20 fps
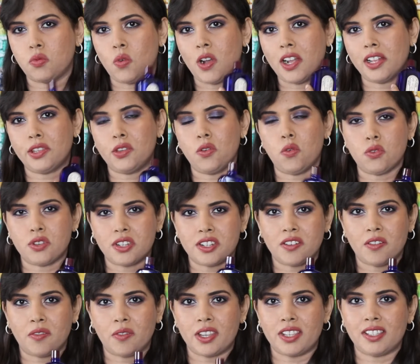while the
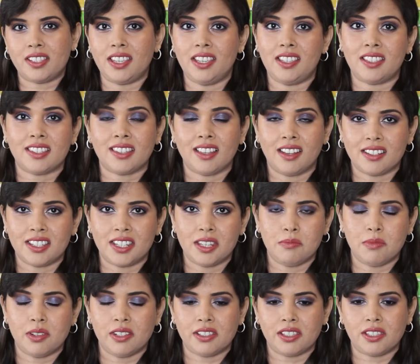ordinaries is
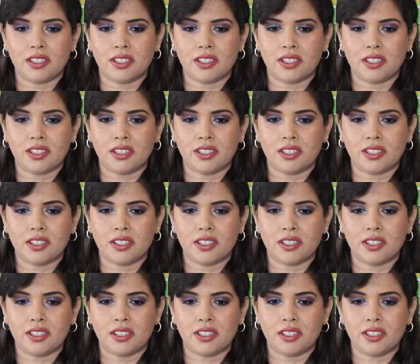30 mils.